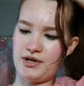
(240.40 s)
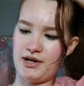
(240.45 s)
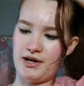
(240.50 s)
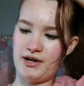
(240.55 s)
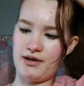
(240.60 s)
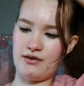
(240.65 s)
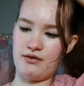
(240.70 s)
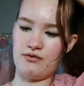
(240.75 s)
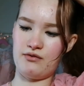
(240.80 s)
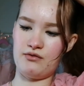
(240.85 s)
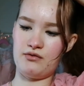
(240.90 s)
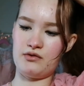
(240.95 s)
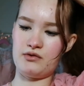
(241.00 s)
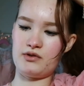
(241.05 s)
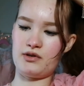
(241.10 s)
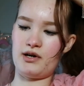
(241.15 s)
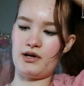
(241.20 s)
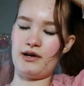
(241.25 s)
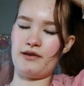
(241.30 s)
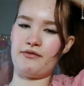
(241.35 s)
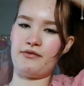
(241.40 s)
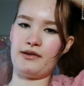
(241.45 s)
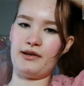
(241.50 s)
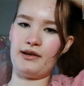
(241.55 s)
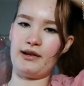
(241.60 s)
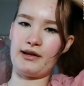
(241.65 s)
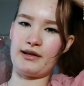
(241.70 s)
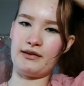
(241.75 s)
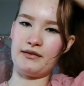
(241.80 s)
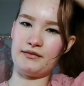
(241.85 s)
and I feel
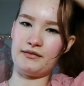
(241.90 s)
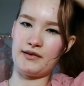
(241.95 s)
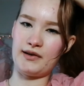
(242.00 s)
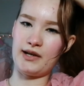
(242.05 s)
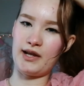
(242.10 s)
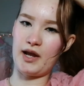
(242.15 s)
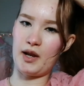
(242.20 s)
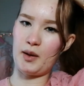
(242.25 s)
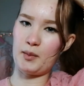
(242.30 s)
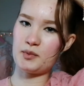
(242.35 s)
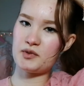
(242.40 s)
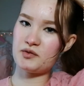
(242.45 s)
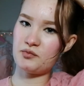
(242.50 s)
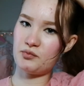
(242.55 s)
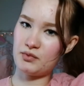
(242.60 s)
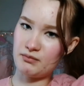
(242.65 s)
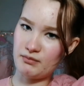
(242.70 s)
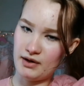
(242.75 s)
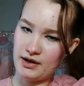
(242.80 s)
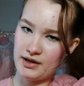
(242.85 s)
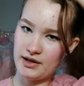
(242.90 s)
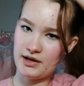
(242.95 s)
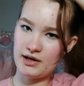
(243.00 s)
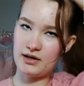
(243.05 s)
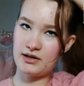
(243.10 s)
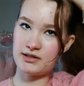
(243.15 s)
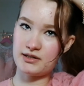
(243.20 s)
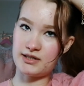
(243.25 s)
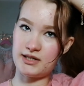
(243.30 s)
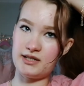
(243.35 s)
like it really helps with my
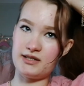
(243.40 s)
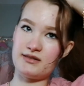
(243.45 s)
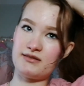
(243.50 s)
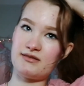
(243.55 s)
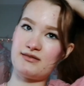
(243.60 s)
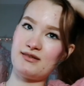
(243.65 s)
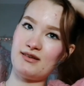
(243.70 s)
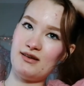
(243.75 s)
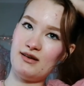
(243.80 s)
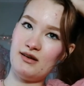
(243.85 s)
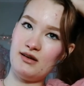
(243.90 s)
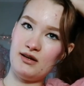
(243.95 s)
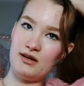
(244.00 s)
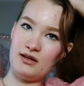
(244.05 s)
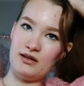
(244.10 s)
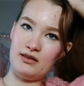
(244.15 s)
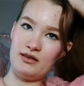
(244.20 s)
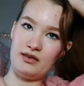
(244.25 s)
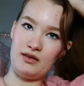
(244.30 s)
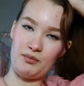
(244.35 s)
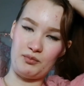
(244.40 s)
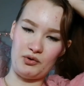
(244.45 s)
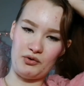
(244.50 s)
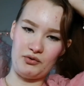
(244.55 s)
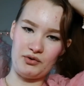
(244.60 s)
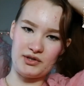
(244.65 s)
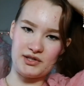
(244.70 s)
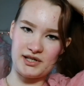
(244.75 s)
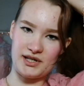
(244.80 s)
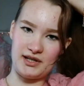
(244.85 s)
hair since the
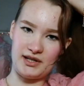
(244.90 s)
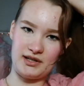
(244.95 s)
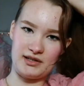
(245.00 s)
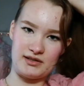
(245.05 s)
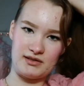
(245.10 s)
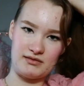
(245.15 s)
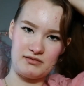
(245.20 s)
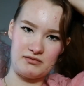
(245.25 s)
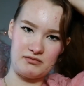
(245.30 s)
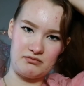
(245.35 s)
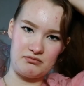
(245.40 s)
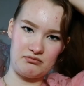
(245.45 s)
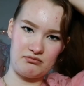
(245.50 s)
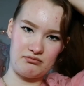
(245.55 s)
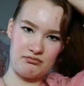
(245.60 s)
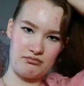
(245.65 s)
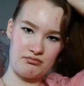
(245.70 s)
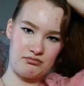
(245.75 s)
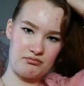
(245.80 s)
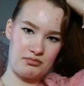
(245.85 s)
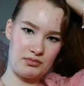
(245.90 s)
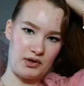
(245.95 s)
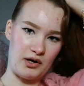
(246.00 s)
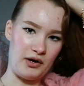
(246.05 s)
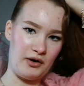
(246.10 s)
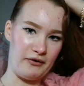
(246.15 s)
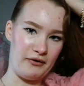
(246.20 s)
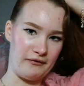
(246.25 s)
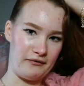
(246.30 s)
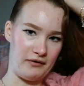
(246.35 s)
ponytail is
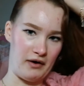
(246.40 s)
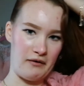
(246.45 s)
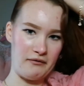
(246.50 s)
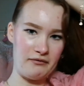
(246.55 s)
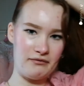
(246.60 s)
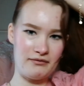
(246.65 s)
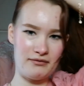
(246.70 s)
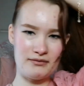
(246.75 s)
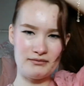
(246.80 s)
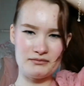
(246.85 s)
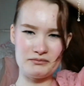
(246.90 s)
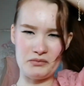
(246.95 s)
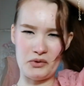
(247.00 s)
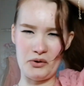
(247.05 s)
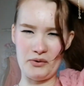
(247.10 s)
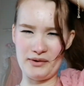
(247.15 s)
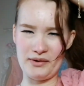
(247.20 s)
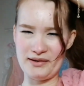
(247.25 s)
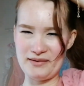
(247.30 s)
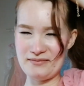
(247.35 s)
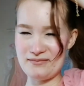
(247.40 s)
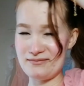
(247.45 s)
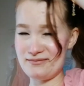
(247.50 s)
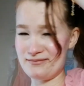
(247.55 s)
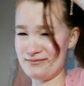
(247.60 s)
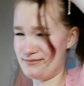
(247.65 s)
kind of rough on it.